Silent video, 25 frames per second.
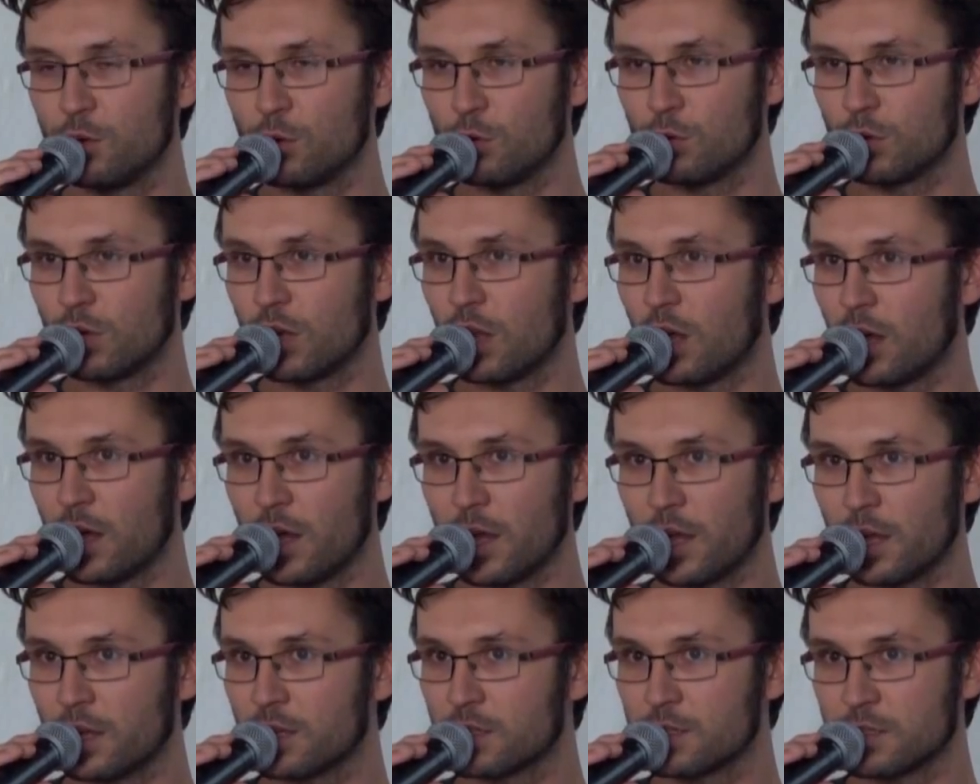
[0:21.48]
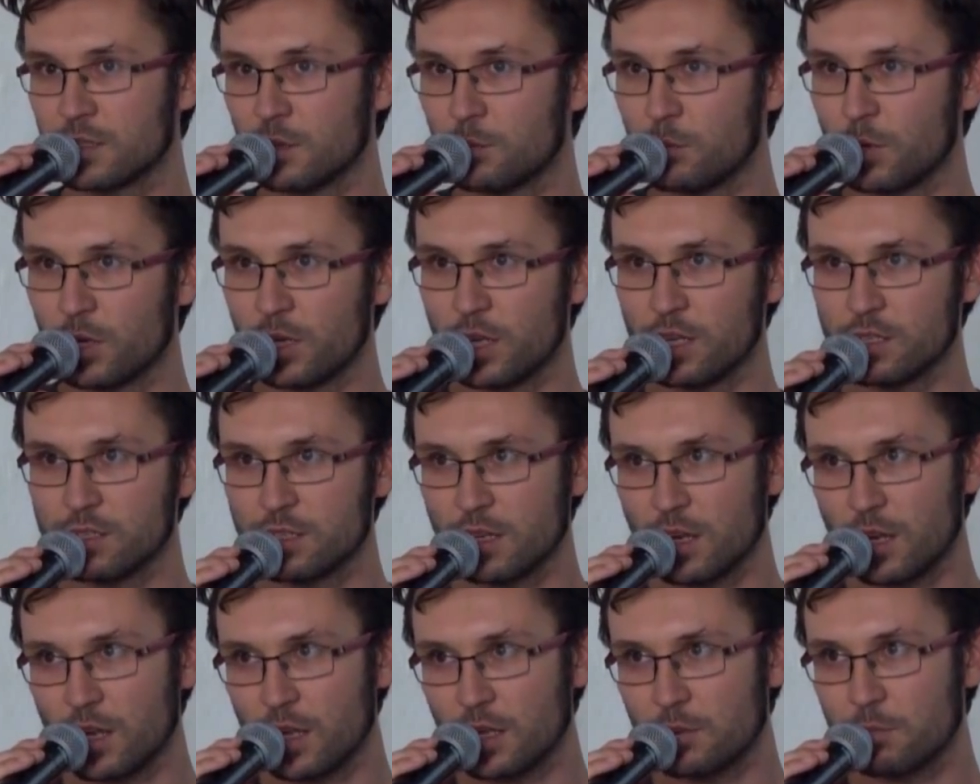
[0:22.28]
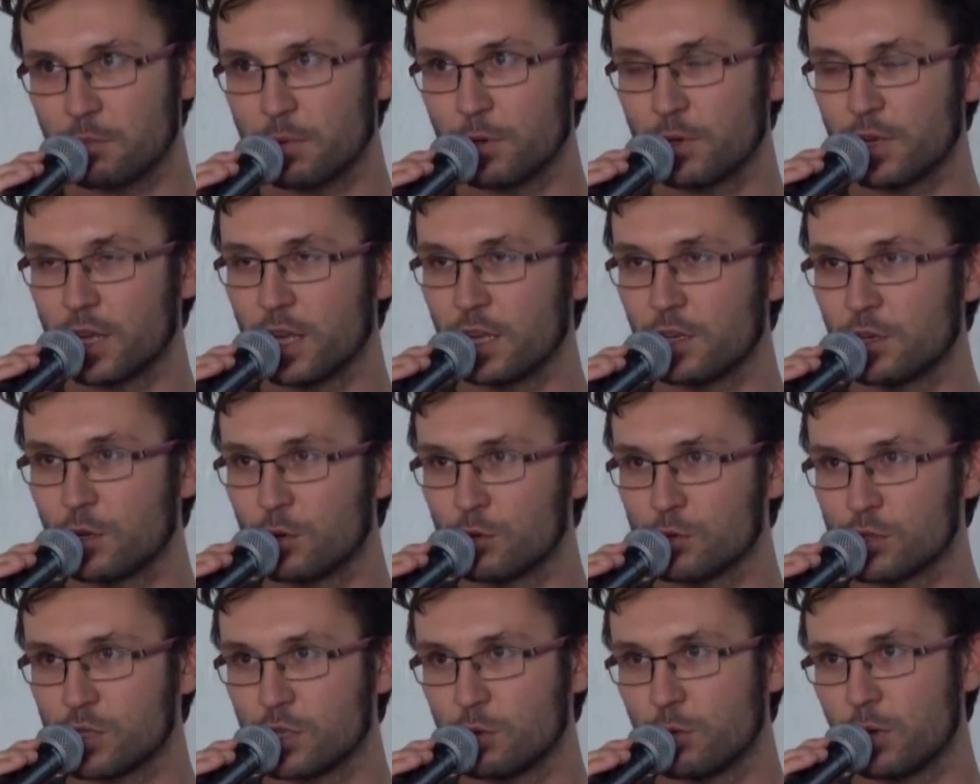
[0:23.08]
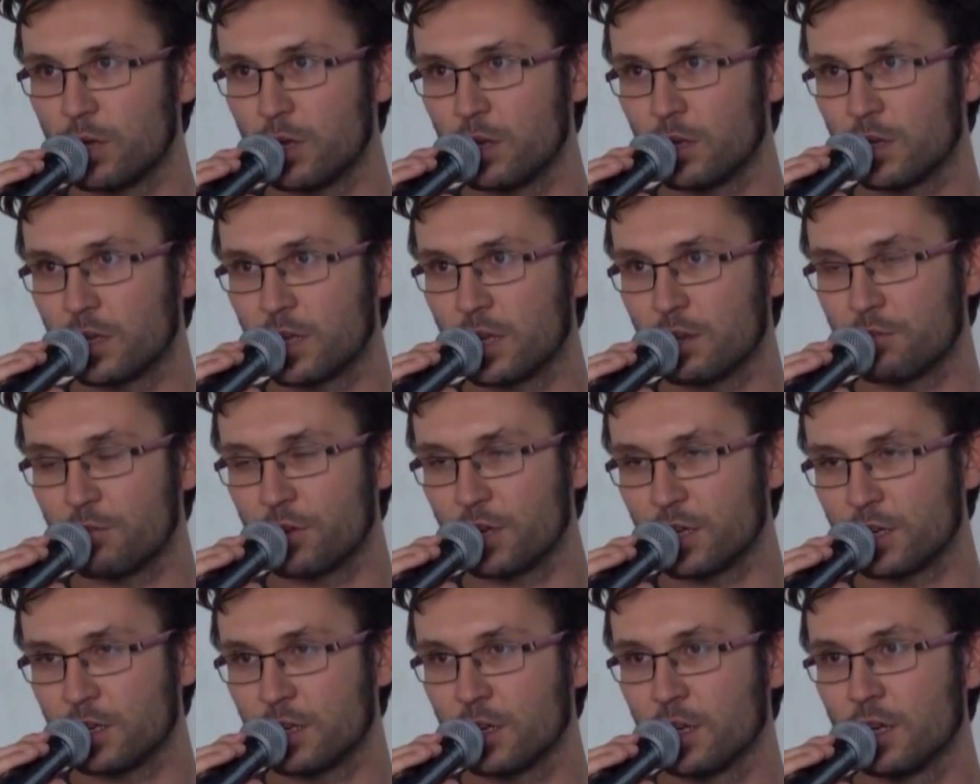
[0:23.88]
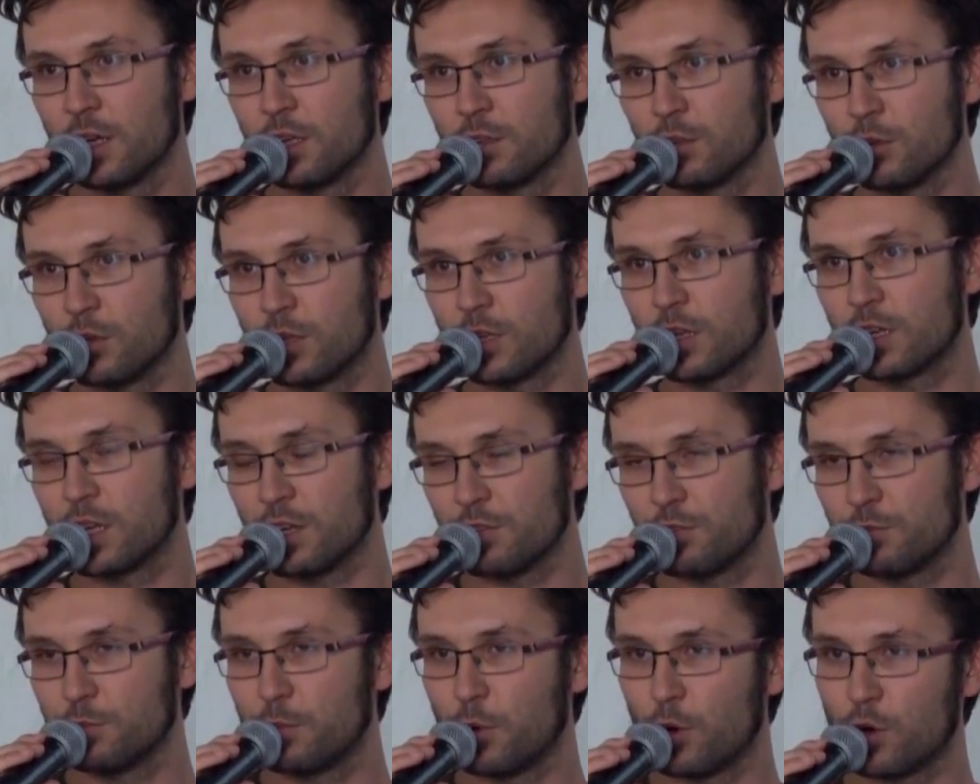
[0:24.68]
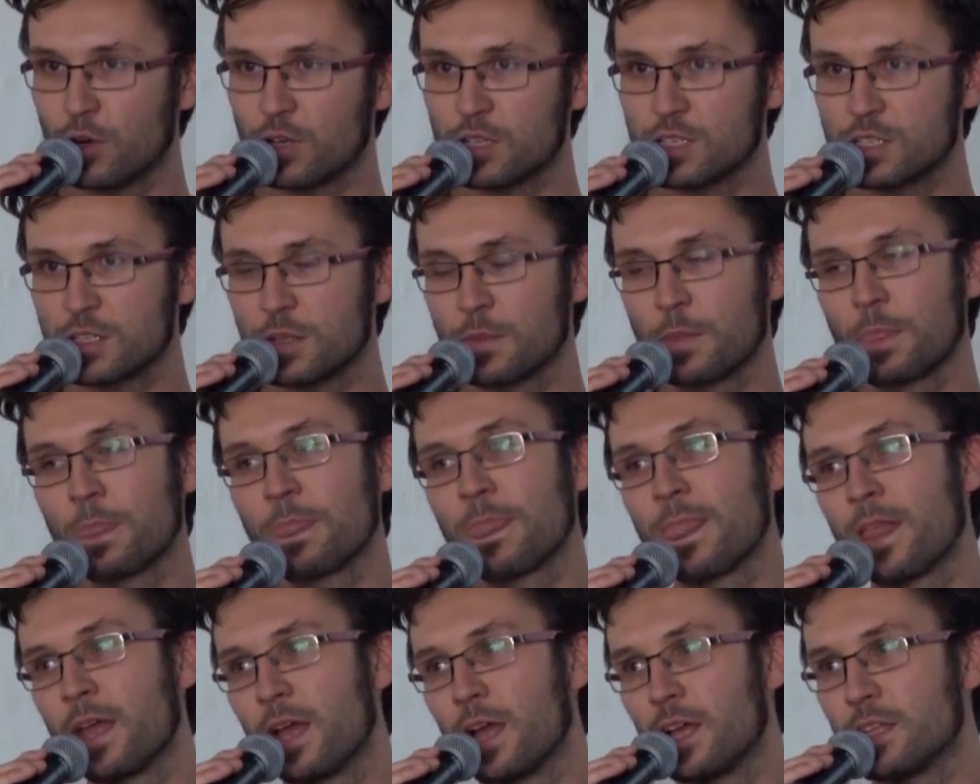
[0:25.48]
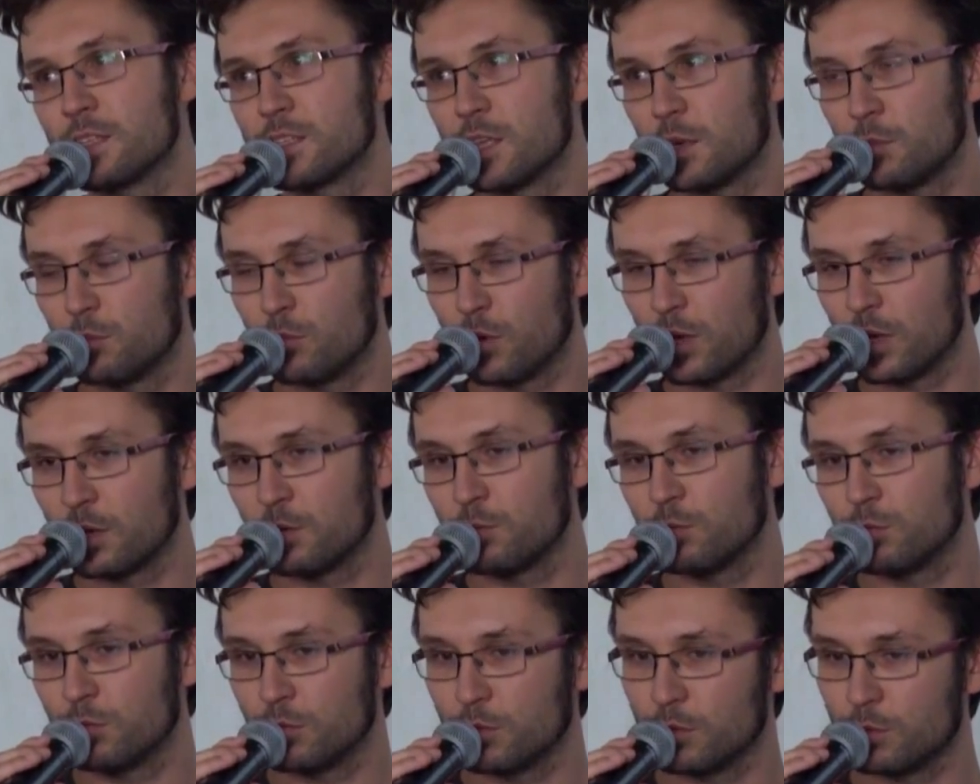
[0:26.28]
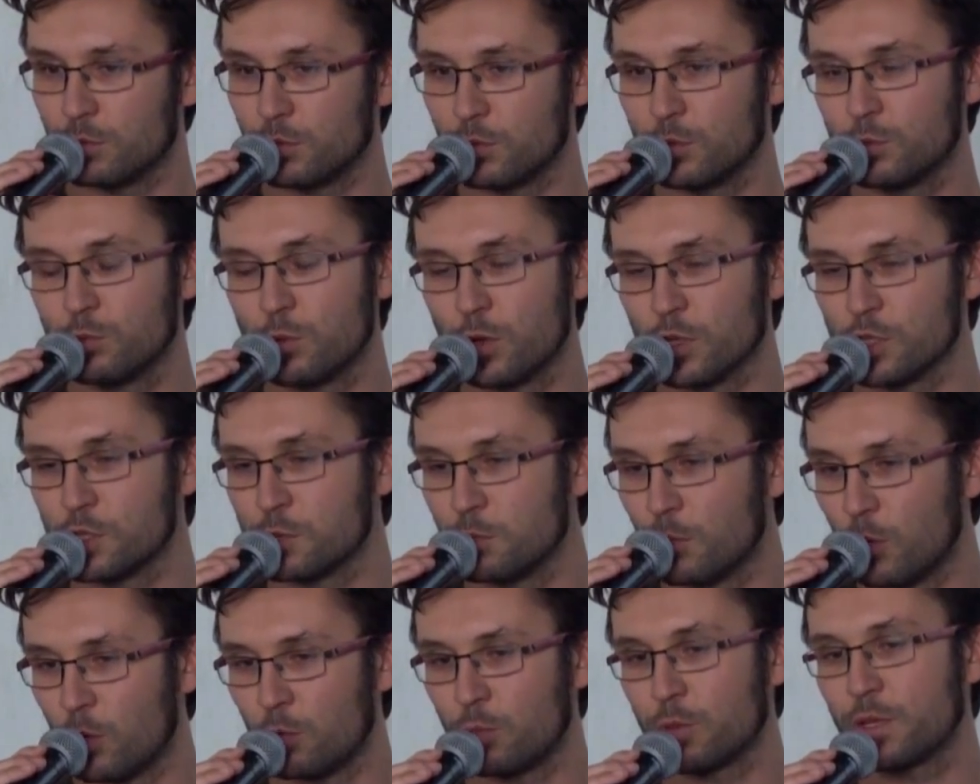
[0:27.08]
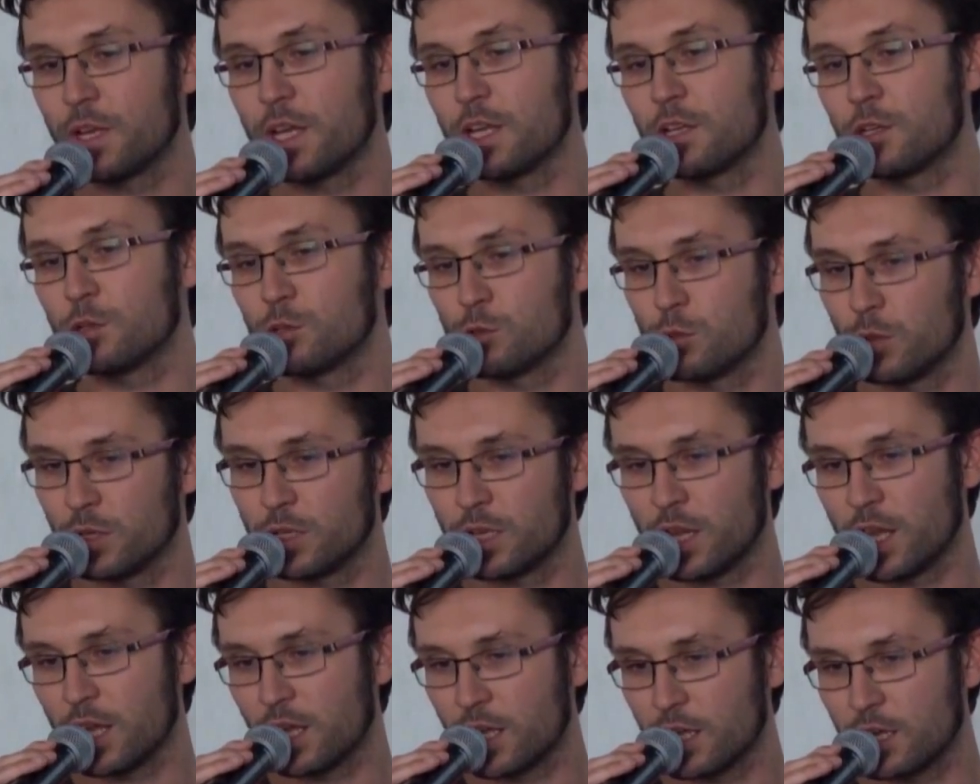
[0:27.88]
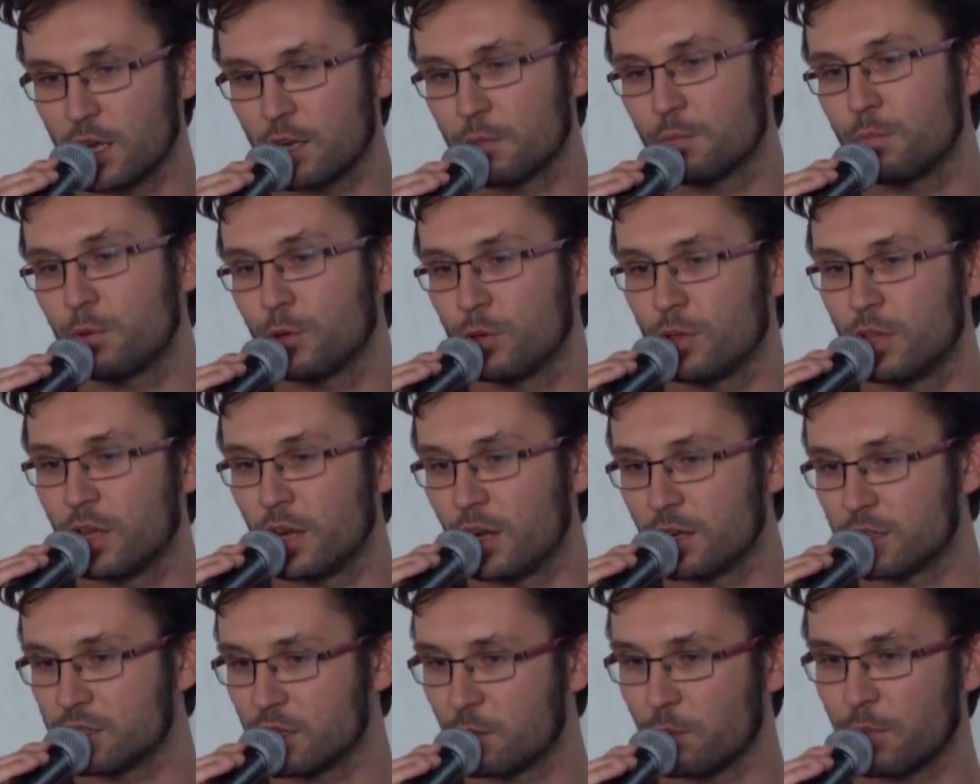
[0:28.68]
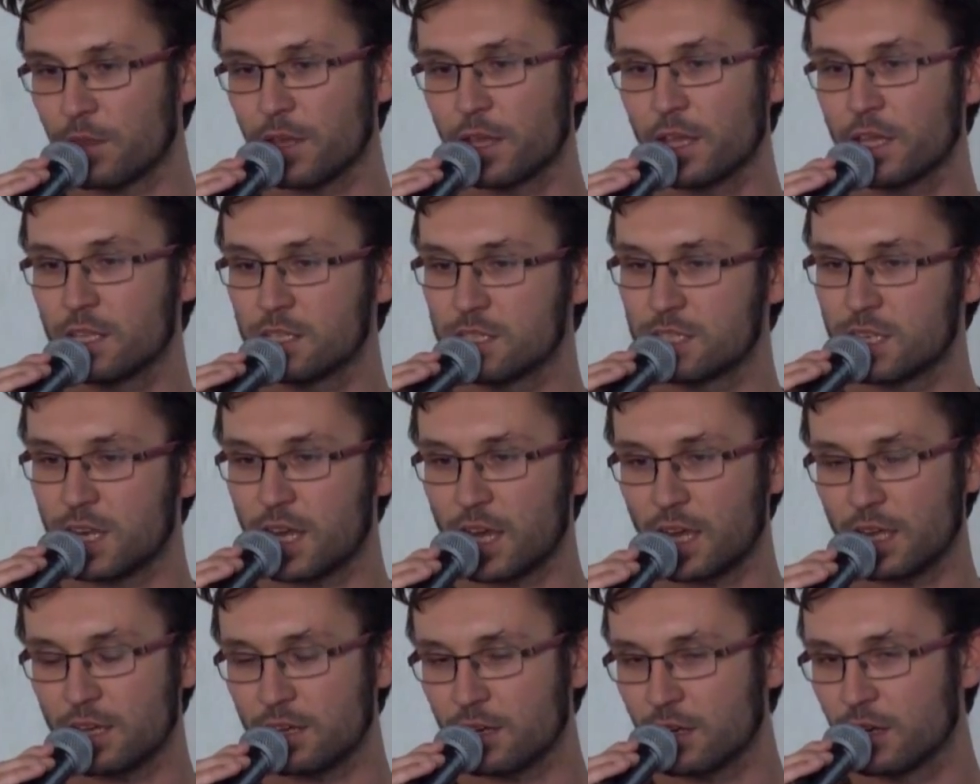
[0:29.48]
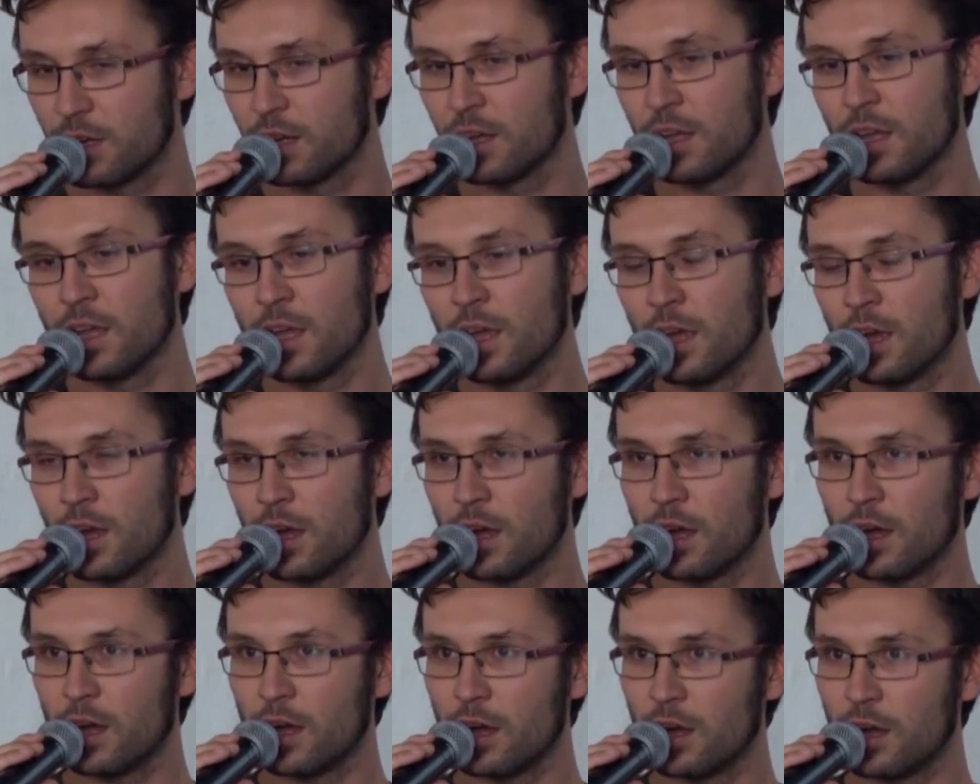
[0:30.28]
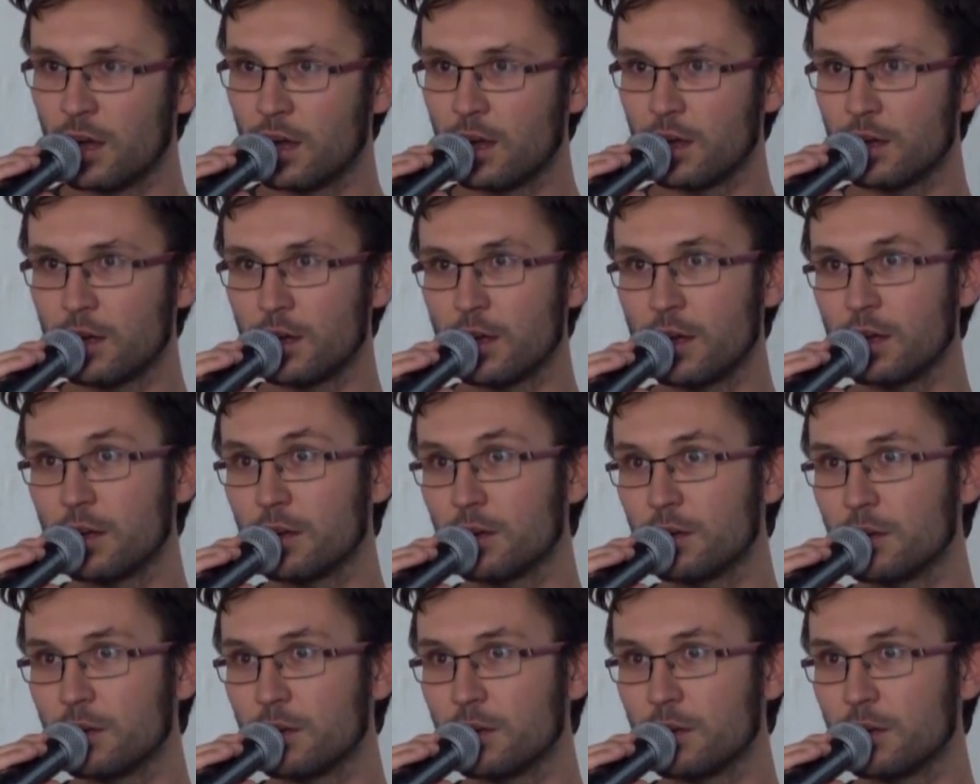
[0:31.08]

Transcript: they don't like. Someone doesn't like potatoes, so he'll give it to the gift box, and someone who wants more potatoes will take it and put there something instead. The